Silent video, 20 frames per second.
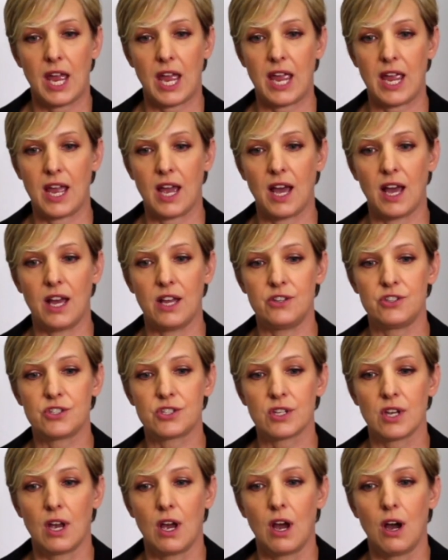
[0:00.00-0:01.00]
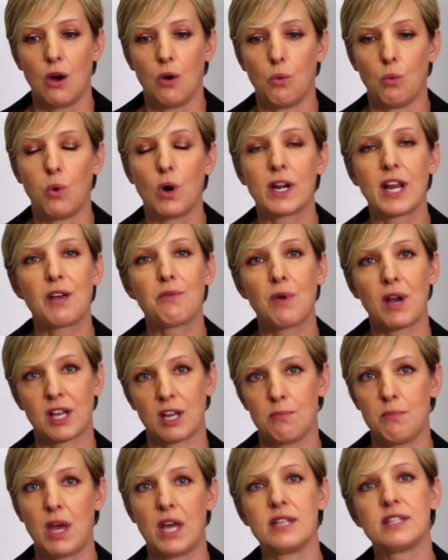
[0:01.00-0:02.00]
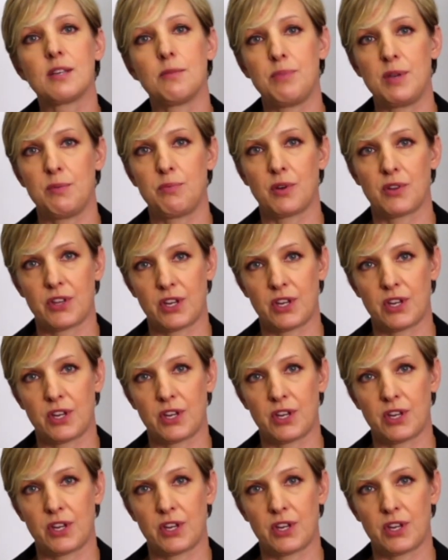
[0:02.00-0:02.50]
And what I recommend to people